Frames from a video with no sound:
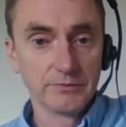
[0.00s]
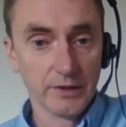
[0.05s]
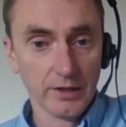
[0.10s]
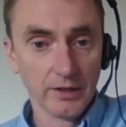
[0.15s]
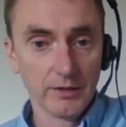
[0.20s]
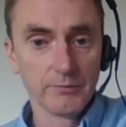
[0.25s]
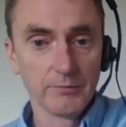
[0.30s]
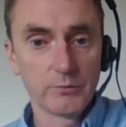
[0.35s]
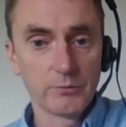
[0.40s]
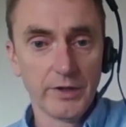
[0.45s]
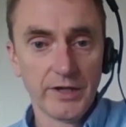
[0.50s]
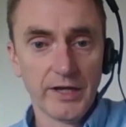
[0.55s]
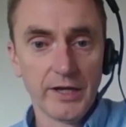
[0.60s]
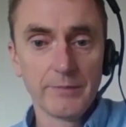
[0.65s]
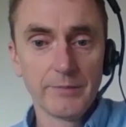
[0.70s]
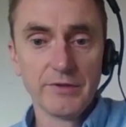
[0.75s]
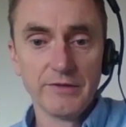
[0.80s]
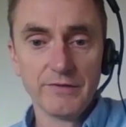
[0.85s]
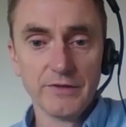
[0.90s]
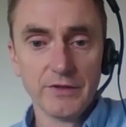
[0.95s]
I'm quite
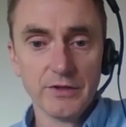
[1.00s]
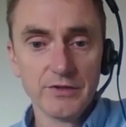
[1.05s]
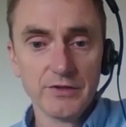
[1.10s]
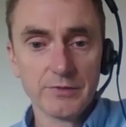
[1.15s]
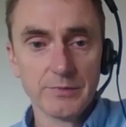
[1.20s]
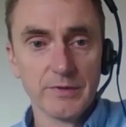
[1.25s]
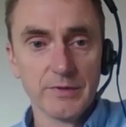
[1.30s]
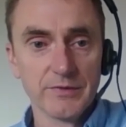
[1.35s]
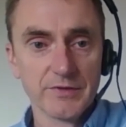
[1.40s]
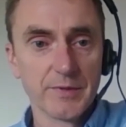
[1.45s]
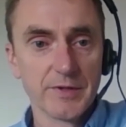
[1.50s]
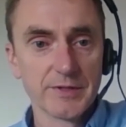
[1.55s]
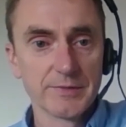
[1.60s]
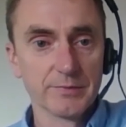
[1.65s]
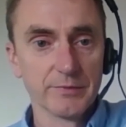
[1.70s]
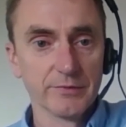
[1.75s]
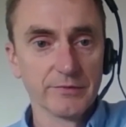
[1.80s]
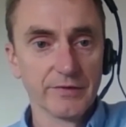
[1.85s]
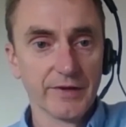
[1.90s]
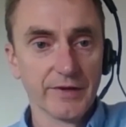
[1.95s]
happy for you to be
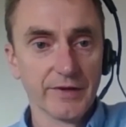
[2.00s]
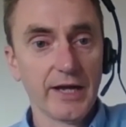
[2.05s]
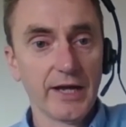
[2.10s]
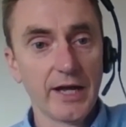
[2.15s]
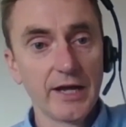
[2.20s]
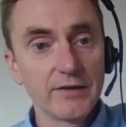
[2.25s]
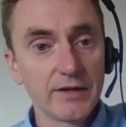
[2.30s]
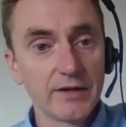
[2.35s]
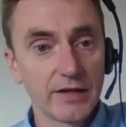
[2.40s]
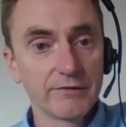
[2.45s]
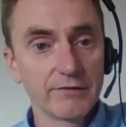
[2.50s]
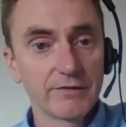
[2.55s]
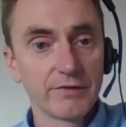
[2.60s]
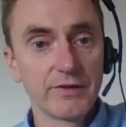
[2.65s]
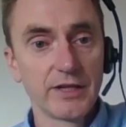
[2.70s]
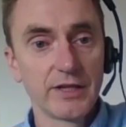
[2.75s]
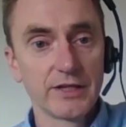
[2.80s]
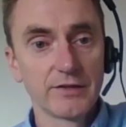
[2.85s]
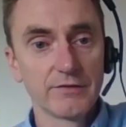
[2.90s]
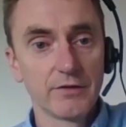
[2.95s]
responsible for that and for
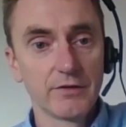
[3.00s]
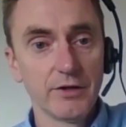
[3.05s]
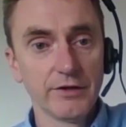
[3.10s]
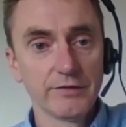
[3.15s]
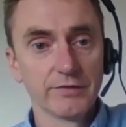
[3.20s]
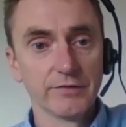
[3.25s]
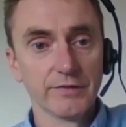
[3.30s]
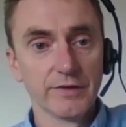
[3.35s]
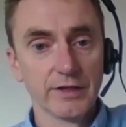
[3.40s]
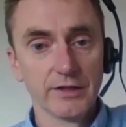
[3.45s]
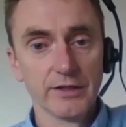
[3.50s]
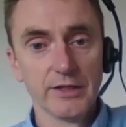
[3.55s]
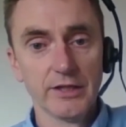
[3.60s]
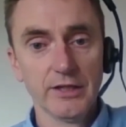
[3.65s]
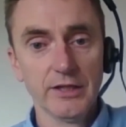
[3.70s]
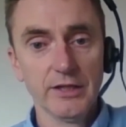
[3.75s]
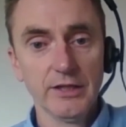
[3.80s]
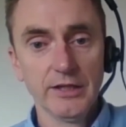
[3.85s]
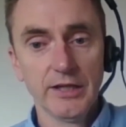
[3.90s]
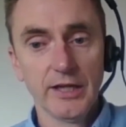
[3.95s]
the end of life of it.
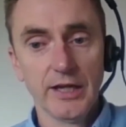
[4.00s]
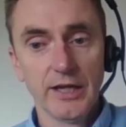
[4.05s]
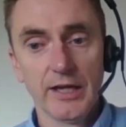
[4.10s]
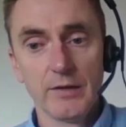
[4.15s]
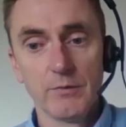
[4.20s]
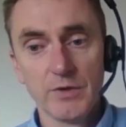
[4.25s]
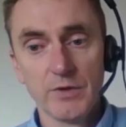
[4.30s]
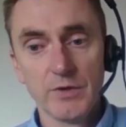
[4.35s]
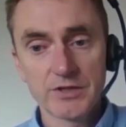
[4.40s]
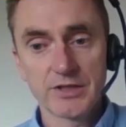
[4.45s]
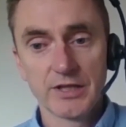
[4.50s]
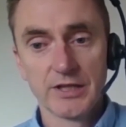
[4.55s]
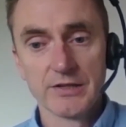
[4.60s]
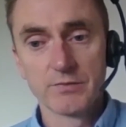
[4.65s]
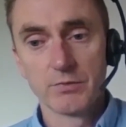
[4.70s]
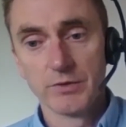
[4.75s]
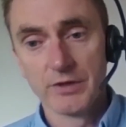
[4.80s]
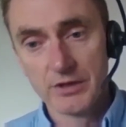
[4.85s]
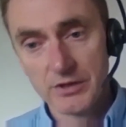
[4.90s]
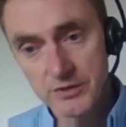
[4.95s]
In which
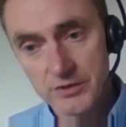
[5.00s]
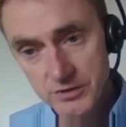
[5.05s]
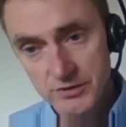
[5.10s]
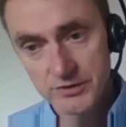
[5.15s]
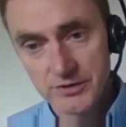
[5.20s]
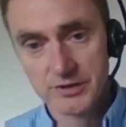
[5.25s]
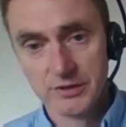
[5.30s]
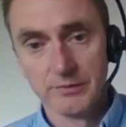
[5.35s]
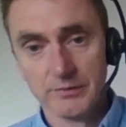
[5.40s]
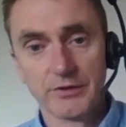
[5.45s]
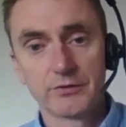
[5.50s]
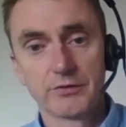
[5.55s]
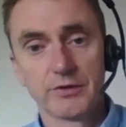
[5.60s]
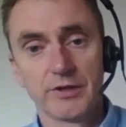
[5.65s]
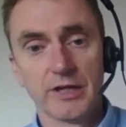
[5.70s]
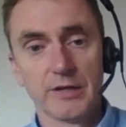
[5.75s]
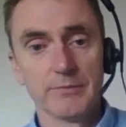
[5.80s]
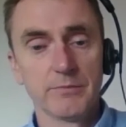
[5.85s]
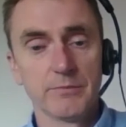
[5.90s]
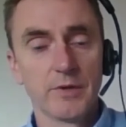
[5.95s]
case, what it should do is
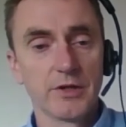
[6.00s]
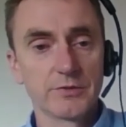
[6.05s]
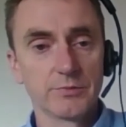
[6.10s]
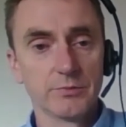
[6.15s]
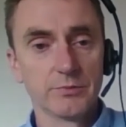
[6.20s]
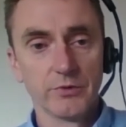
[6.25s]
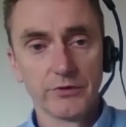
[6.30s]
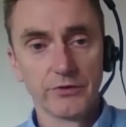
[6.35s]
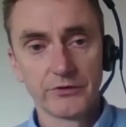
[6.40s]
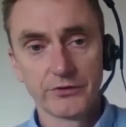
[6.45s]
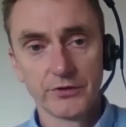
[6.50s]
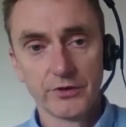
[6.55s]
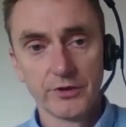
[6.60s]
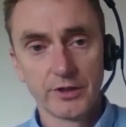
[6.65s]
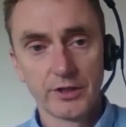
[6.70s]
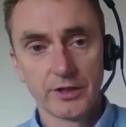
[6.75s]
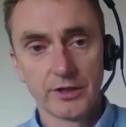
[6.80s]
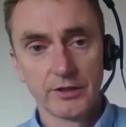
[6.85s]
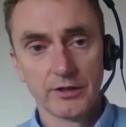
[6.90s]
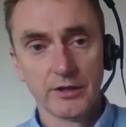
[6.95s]
create a much more
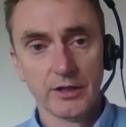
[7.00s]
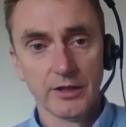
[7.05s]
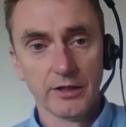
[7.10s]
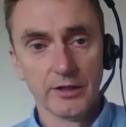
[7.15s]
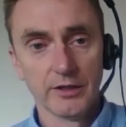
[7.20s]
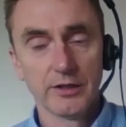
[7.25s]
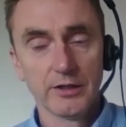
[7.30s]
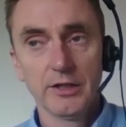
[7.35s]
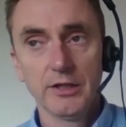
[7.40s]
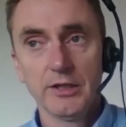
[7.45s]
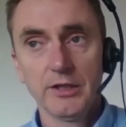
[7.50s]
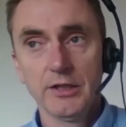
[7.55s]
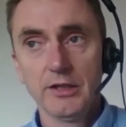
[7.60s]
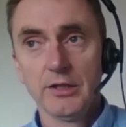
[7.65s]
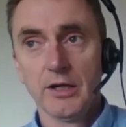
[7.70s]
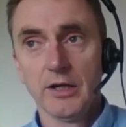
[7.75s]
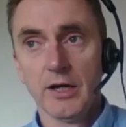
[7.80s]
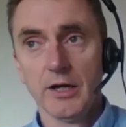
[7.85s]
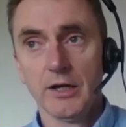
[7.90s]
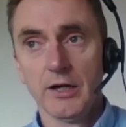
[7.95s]
circular
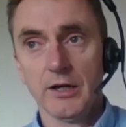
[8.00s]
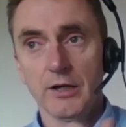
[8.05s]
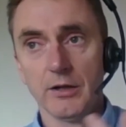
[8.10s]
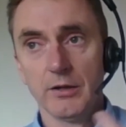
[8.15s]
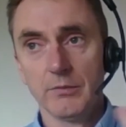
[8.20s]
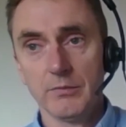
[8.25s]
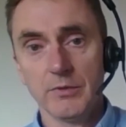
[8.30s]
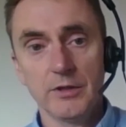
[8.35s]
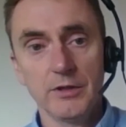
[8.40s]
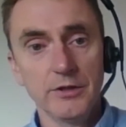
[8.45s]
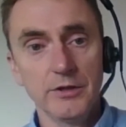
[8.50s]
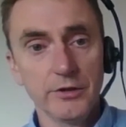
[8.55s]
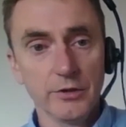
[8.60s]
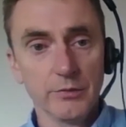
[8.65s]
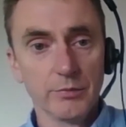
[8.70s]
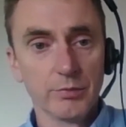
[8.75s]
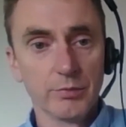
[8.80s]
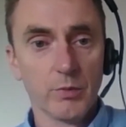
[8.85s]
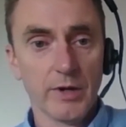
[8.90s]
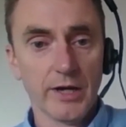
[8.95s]

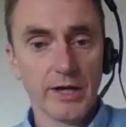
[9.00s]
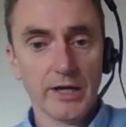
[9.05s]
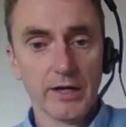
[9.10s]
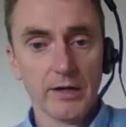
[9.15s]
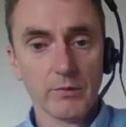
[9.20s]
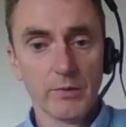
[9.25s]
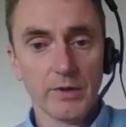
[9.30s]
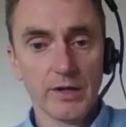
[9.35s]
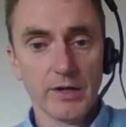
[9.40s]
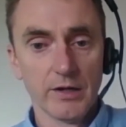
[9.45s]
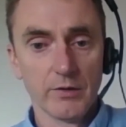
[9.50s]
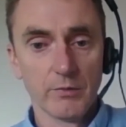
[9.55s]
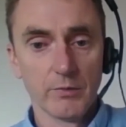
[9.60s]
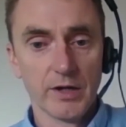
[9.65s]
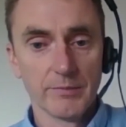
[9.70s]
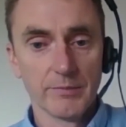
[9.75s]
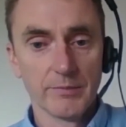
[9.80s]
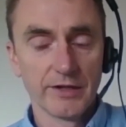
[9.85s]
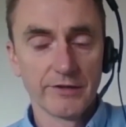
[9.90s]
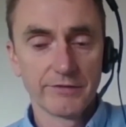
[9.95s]
loop where
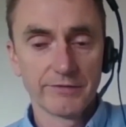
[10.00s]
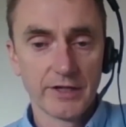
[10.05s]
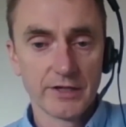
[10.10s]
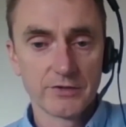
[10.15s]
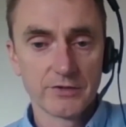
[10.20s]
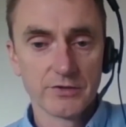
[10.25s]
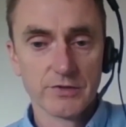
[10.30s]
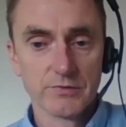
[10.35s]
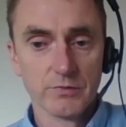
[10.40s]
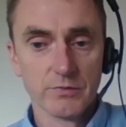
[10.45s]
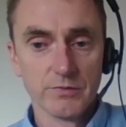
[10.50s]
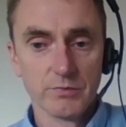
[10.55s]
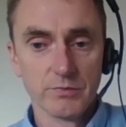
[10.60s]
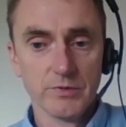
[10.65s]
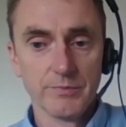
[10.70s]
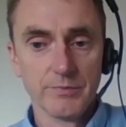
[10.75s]
manufacturers would